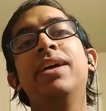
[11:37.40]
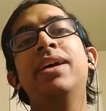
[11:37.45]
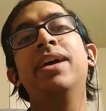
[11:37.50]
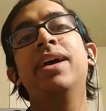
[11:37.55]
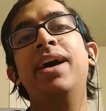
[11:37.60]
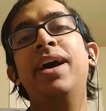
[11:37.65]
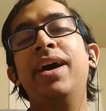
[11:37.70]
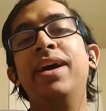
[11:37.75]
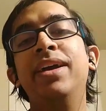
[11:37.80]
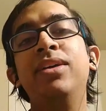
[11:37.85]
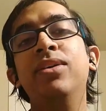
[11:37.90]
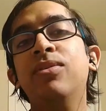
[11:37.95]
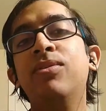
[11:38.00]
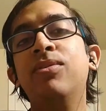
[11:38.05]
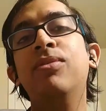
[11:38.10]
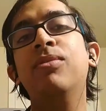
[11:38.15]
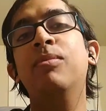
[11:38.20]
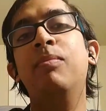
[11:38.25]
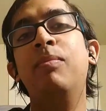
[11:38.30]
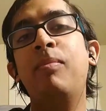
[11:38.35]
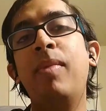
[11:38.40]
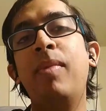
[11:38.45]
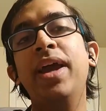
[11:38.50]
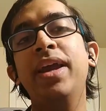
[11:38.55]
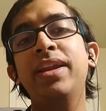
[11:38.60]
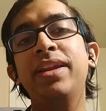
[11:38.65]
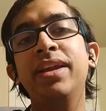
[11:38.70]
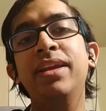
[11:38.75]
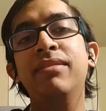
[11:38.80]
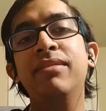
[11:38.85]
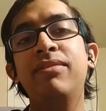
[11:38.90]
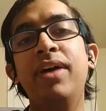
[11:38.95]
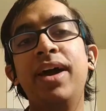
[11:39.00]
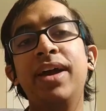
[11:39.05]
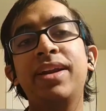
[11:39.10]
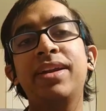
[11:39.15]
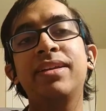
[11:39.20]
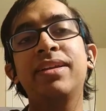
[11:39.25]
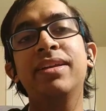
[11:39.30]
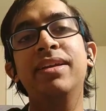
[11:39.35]
You might, in
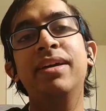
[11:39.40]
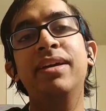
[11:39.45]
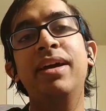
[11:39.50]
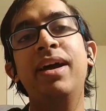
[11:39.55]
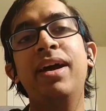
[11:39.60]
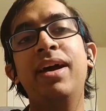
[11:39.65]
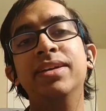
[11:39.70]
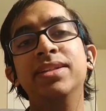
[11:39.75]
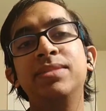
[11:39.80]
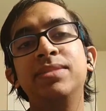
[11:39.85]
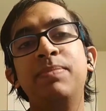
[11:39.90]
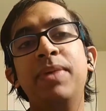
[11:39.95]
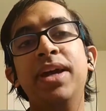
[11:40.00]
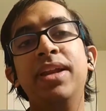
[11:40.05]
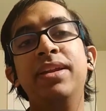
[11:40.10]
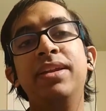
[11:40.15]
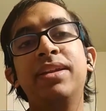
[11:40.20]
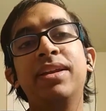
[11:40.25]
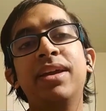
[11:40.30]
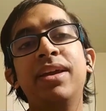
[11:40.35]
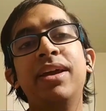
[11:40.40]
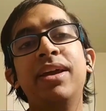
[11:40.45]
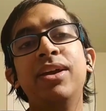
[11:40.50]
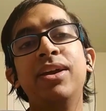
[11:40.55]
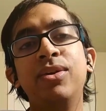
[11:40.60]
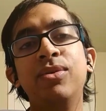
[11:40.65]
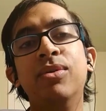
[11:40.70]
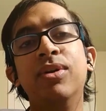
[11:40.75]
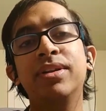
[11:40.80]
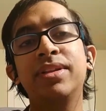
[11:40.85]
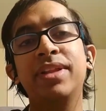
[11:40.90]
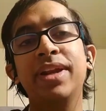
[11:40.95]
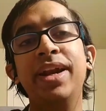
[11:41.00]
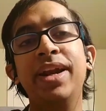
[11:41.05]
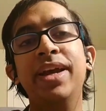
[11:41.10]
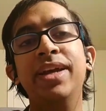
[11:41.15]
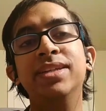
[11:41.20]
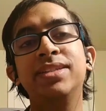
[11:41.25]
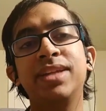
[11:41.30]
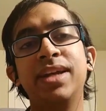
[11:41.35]
fact, spend 2 or 3
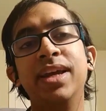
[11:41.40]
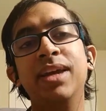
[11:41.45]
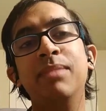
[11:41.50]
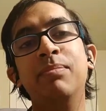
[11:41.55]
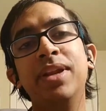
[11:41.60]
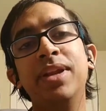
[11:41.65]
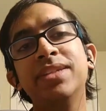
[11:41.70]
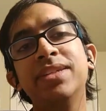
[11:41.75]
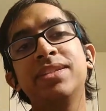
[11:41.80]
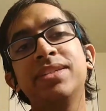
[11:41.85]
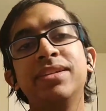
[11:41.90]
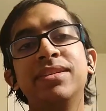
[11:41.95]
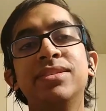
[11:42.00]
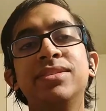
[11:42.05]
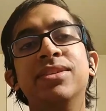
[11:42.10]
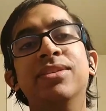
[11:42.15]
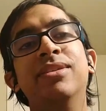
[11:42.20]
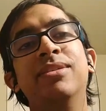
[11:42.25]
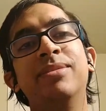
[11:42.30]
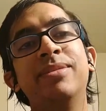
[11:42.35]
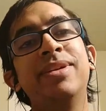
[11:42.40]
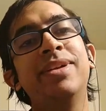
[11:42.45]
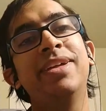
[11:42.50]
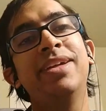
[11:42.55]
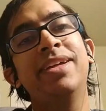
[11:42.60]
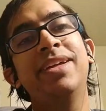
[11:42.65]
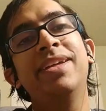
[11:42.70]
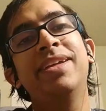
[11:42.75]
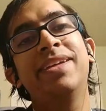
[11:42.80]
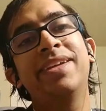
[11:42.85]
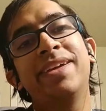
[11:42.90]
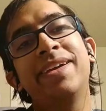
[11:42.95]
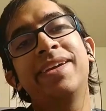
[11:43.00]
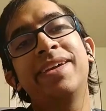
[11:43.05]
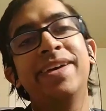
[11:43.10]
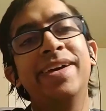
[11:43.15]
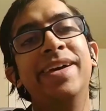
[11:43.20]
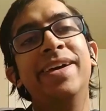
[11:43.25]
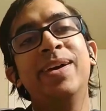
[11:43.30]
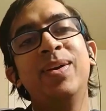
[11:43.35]
days sleepless. So
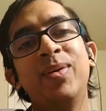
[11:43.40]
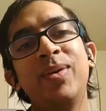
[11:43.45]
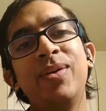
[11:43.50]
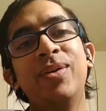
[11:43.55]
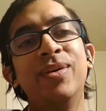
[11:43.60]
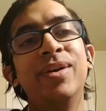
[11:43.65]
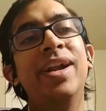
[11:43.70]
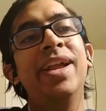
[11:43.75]
good